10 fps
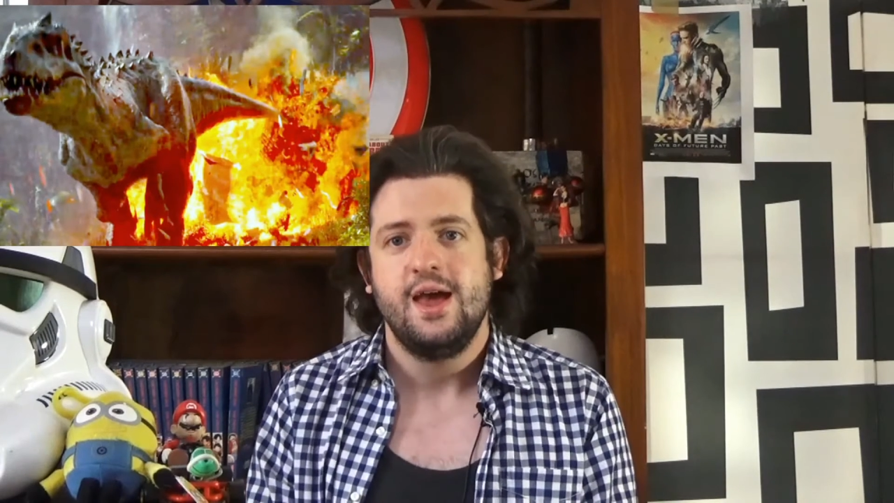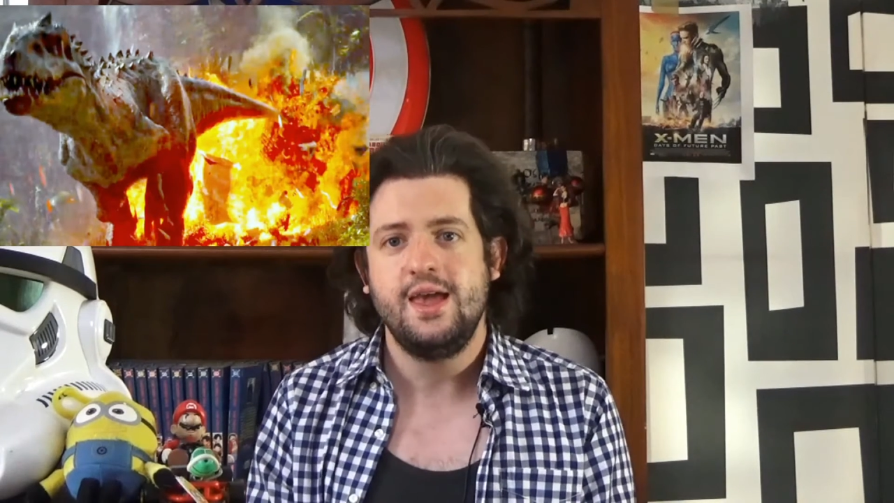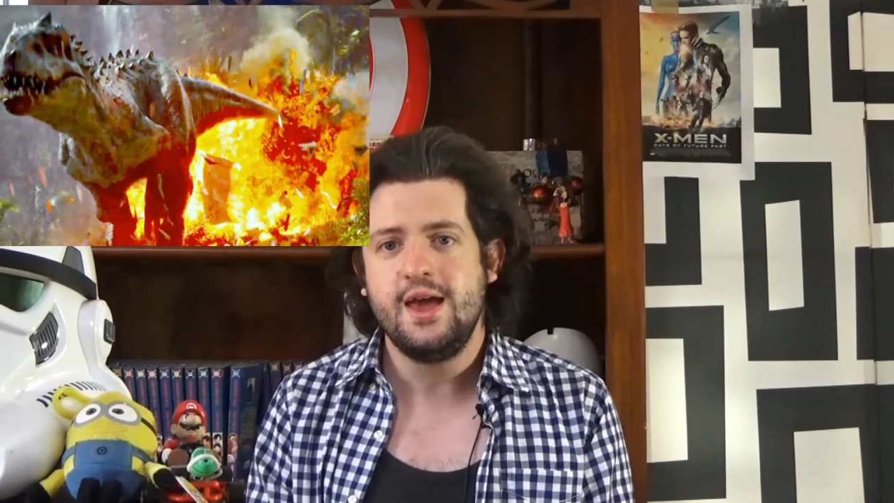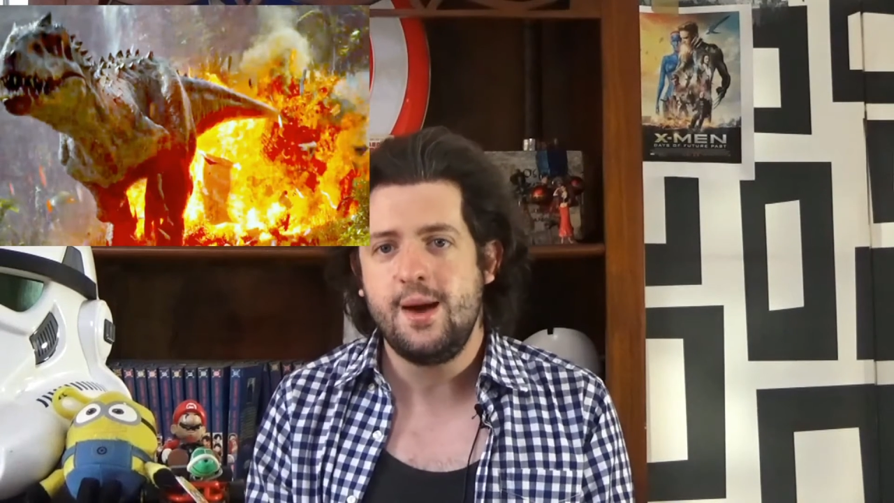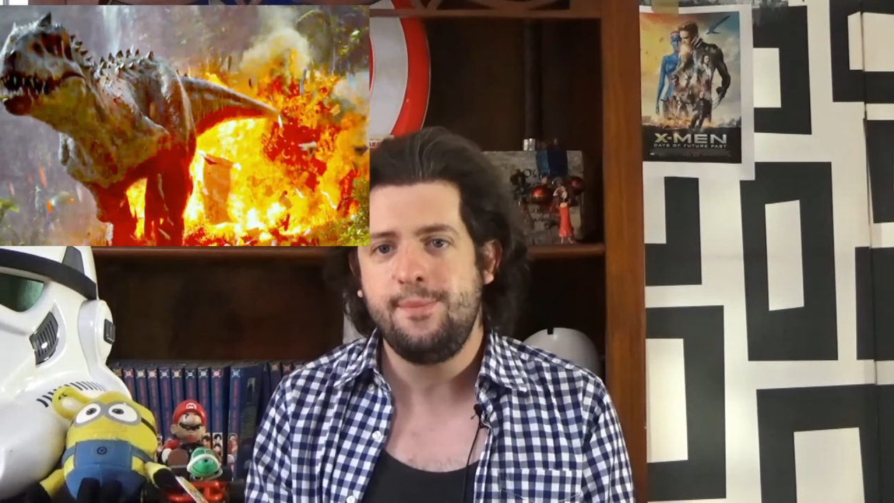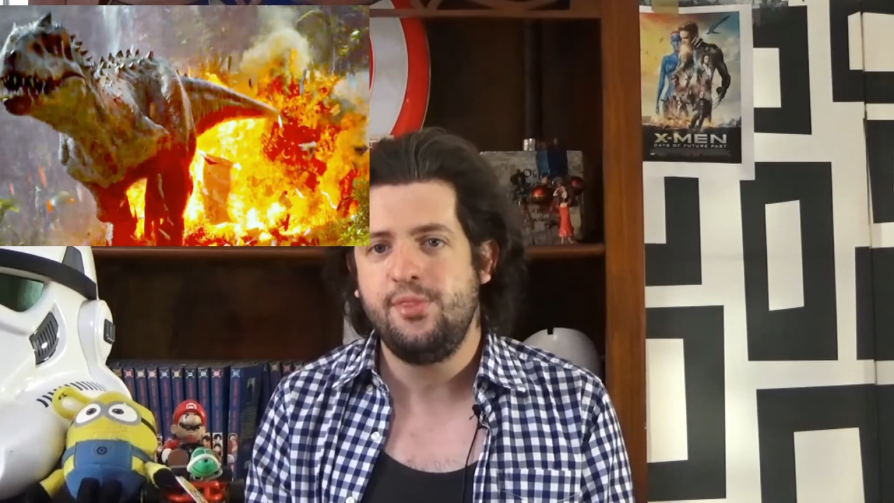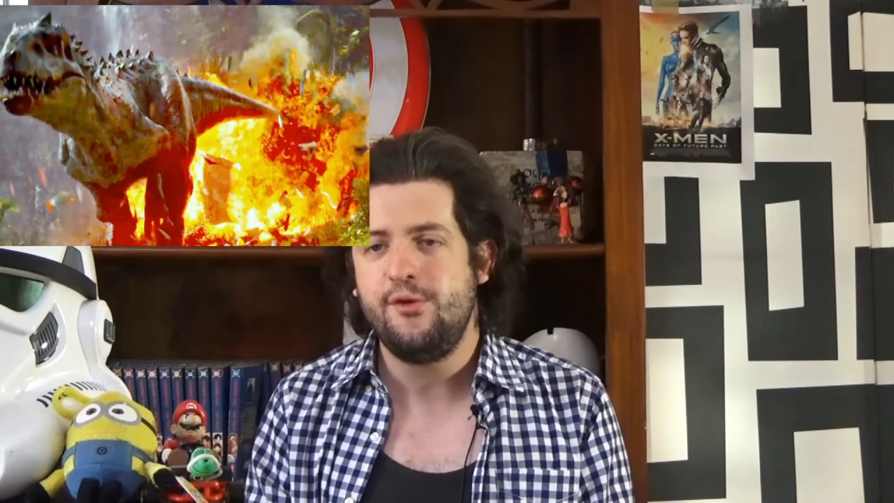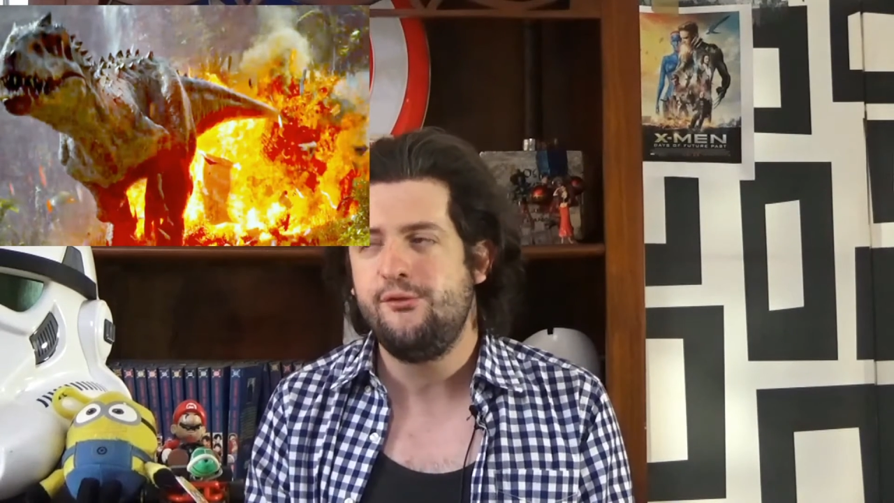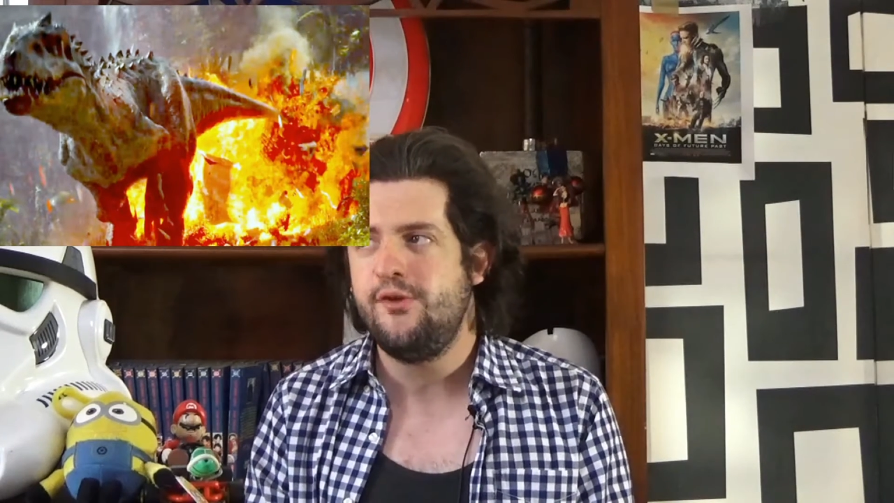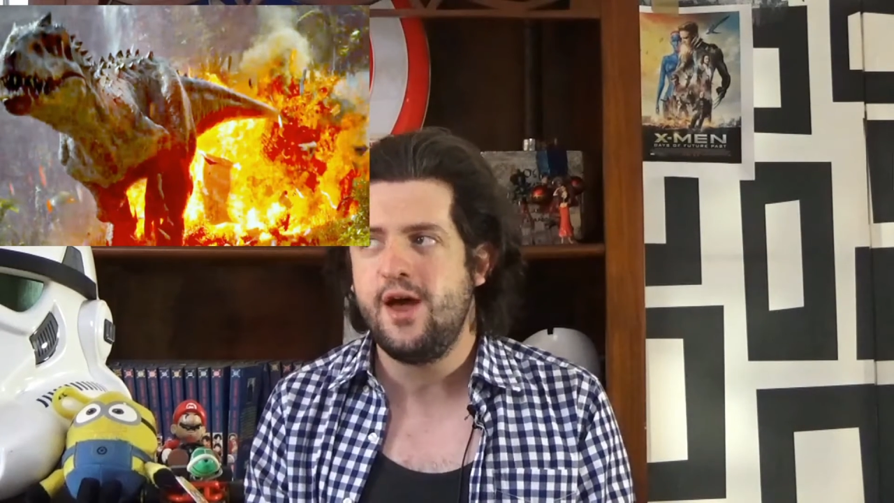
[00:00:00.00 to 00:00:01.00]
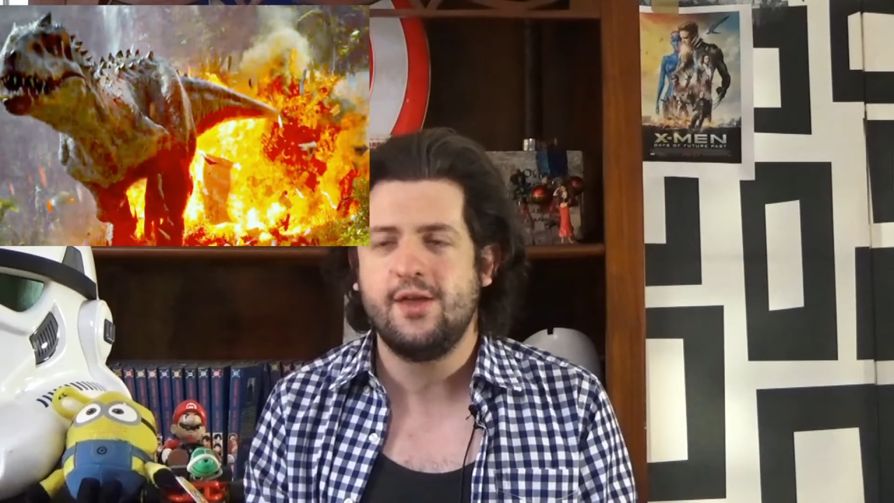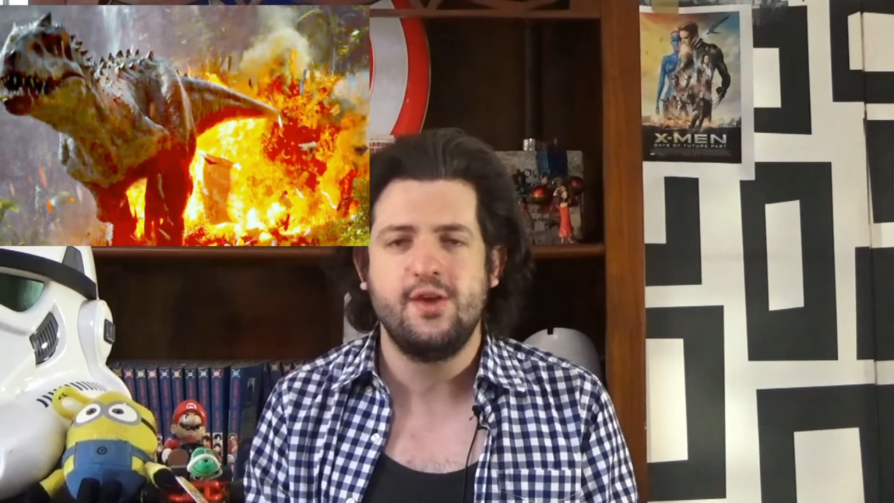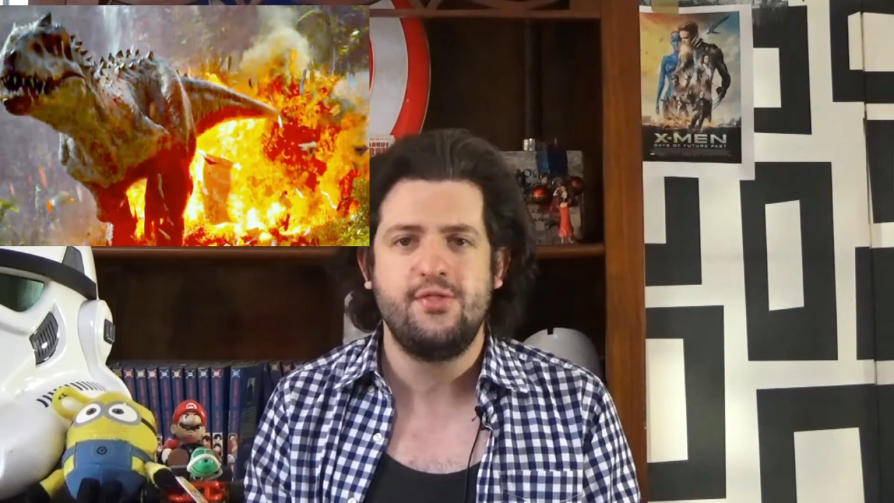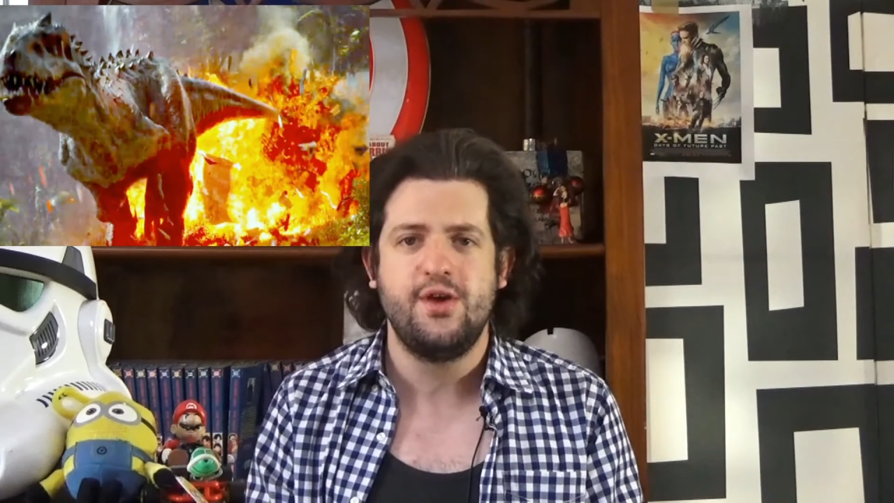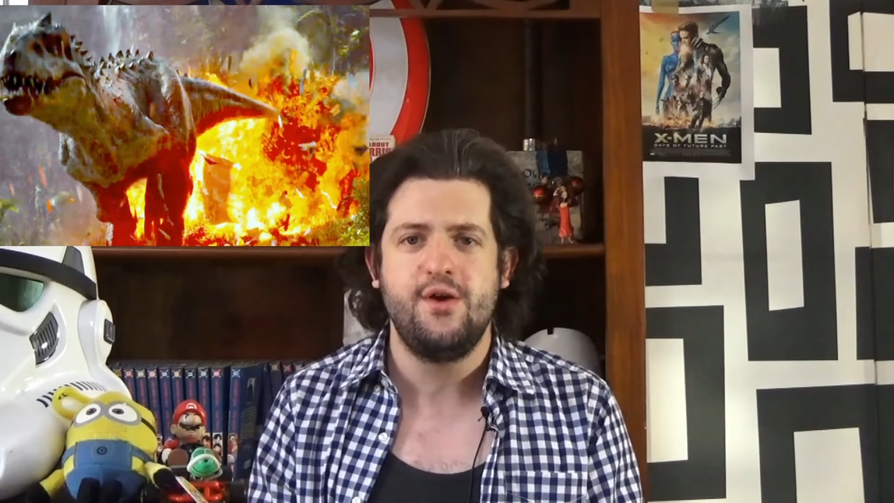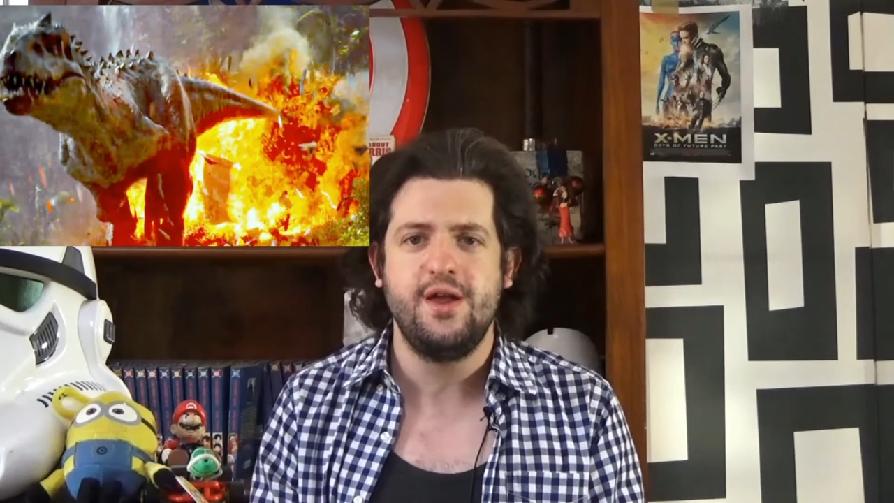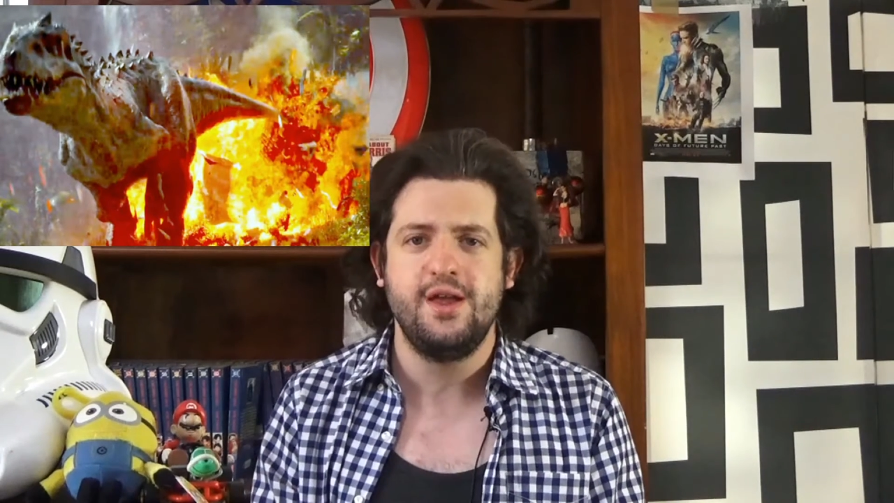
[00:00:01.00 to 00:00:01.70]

Yep, the fact that there